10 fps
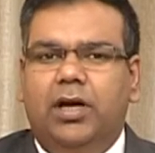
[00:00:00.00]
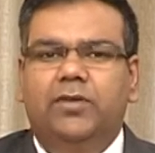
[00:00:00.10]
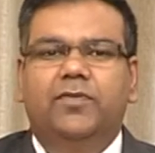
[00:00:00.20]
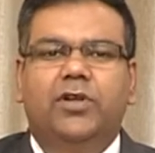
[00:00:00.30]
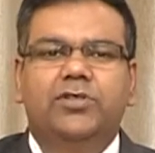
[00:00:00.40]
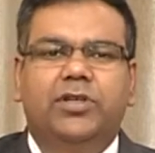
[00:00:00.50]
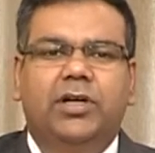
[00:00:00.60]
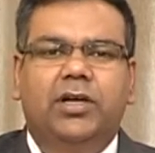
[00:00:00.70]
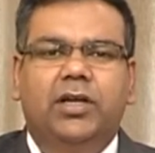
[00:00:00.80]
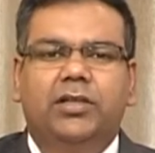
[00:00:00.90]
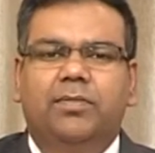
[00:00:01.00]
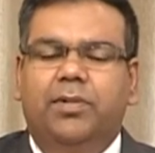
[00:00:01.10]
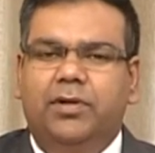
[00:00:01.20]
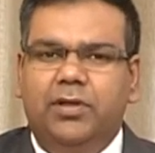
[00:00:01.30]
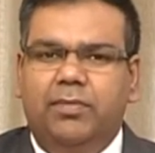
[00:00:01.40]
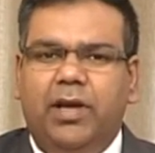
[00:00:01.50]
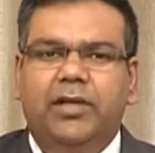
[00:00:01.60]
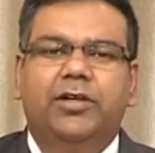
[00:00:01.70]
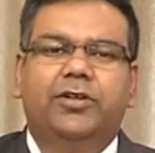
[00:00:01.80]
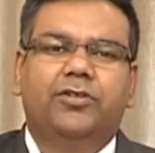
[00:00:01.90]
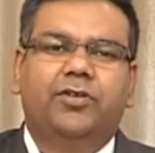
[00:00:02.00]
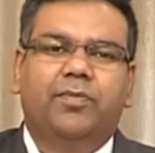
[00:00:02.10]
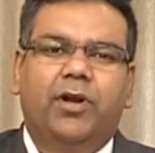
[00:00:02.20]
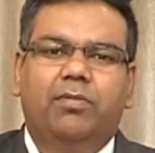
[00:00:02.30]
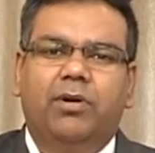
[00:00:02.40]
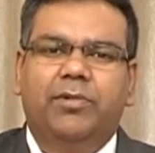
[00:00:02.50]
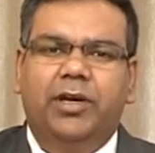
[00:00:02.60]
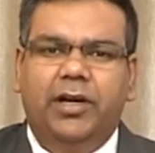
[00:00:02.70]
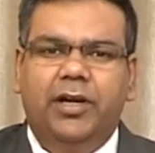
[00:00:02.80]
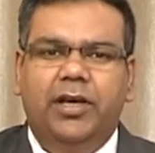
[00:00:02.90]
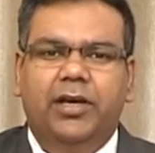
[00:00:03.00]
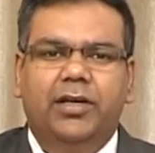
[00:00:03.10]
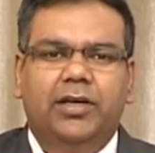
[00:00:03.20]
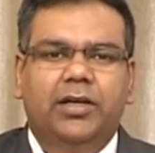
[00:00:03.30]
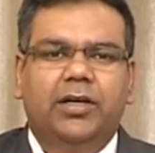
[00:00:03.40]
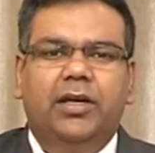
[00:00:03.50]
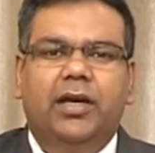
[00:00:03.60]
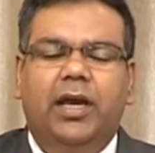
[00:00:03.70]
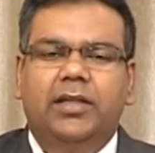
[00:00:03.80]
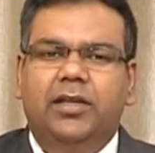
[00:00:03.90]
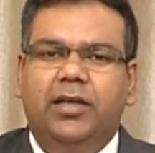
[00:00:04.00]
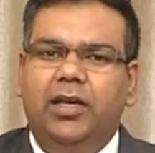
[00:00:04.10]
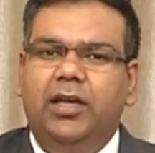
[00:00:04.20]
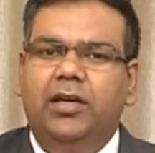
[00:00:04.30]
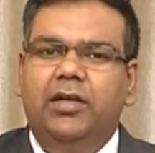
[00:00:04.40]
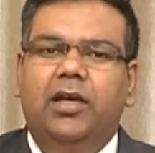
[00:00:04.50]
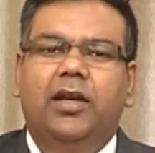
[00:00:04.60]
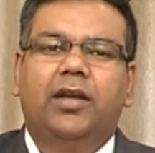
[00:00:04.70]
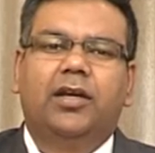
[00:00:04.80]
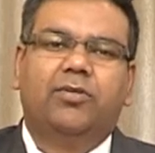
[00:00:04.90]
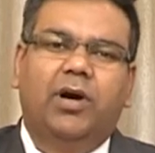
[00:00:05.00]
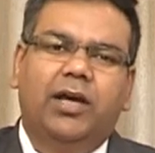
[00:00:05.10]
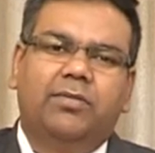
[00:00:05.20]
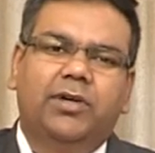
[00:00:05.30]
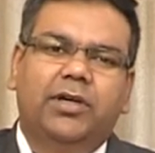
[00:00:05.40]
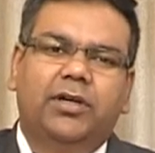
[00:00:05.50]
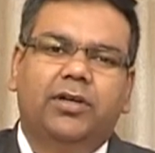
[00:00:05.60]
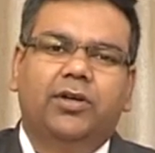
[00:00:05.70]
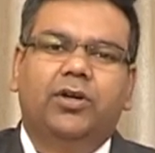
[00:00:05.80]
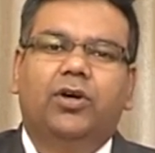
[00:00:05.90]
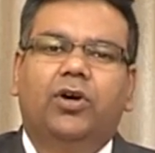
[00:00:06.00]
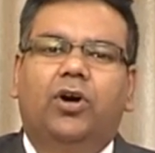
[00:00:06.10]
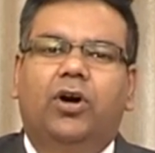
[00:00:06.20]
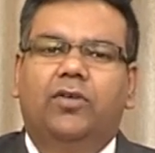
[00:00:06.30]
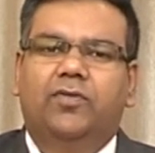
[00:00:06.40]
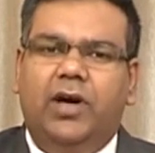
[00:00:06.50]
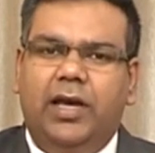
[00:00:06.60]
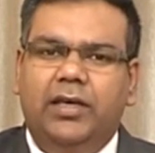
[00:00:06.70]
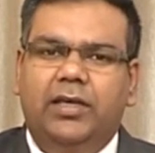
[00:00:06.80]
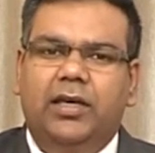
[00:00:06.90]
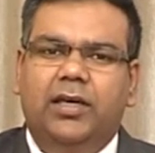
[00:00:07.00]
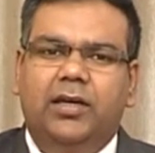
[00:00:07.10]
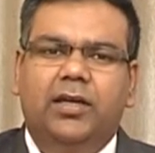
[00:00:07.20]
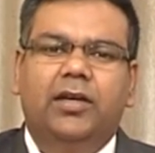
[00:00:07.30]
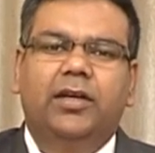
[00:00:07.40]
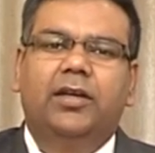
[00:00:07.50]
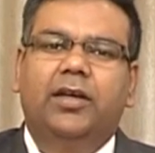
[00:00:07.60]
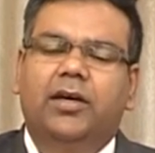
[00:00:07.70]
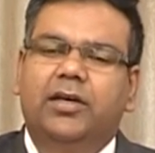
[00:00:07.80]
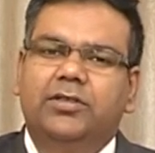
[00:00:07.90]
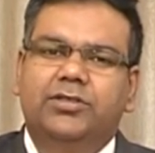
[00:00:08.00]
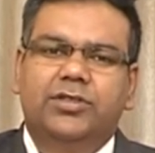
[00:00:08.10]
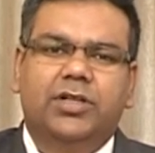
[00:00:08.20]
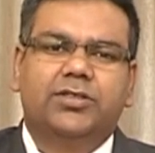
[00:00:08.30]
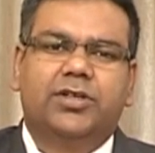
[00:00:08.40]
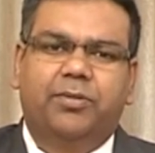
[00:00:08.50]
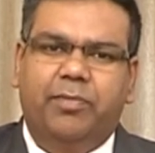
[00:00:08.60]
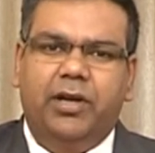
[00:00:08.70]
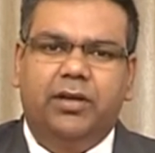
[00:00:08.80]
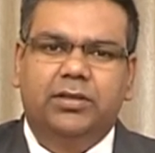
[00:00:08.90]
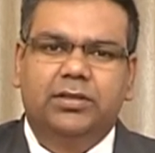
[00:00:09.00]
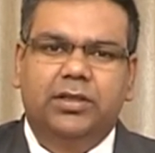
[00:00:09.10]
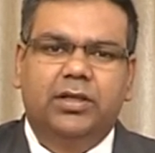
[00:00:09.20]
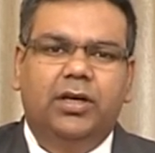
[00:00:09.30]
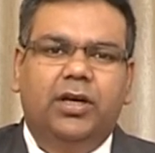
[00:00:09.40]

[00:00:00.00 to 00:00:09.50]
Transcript: Unfortunately, the magnitude of problem in India and the need and requirement of eye care in India is just tremendous.